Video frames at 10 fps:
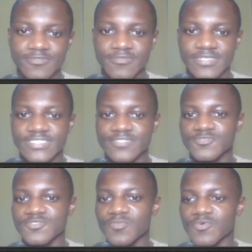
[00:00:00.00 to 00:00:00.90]
threatening
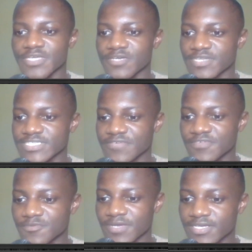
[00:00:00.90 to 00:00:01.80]
to double here on the
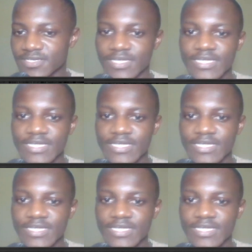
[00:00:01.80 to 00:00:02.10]
7th rank.